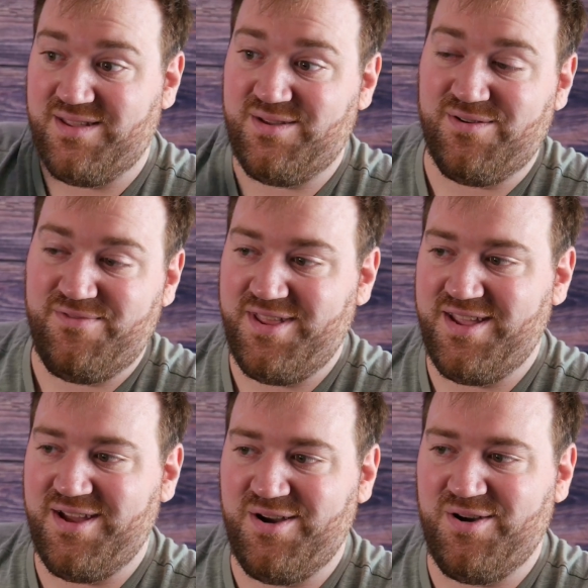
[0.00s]
your
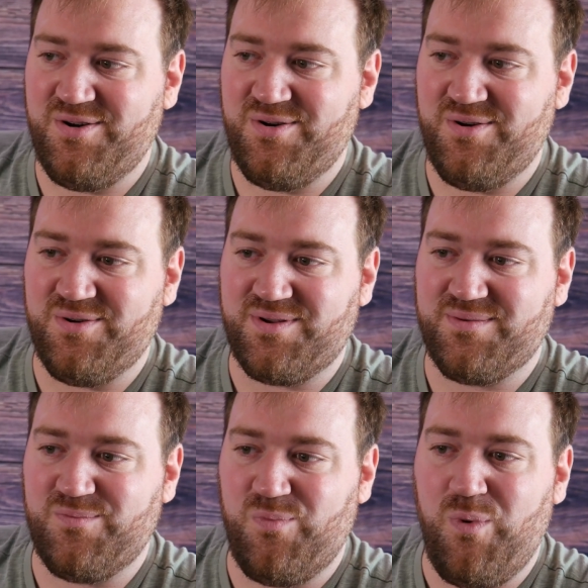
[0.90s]
video
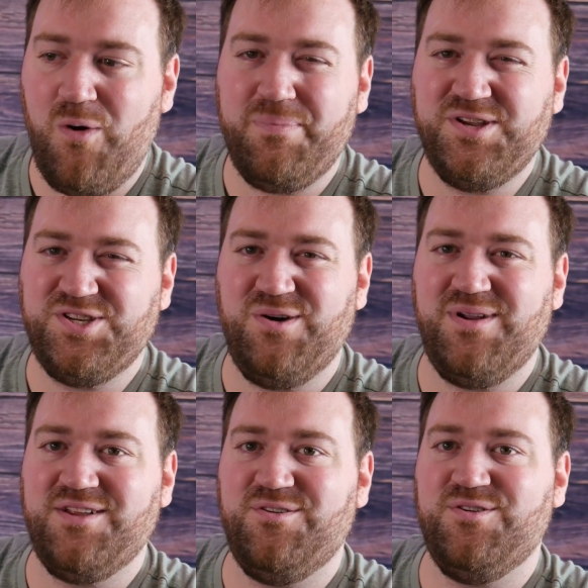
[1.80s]
won't be shown
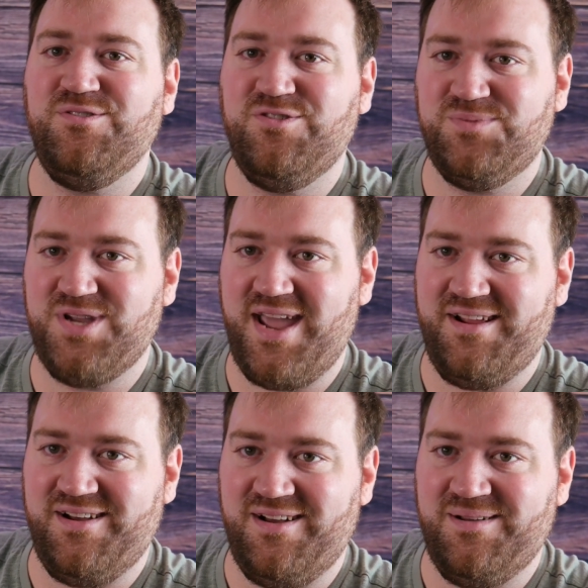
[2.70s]
on your YouTube
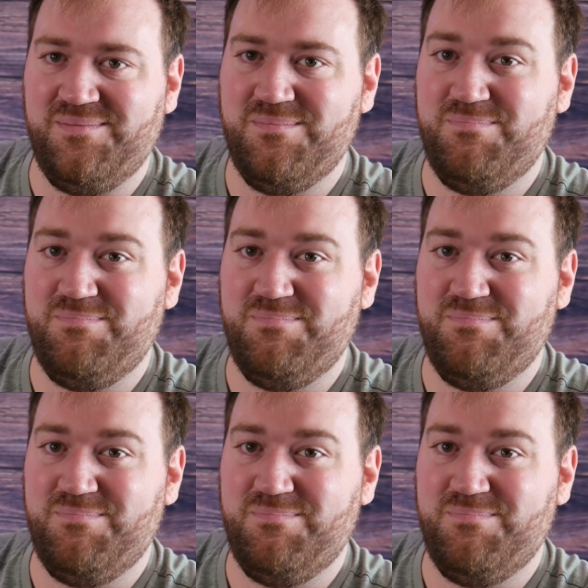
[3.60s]
channel,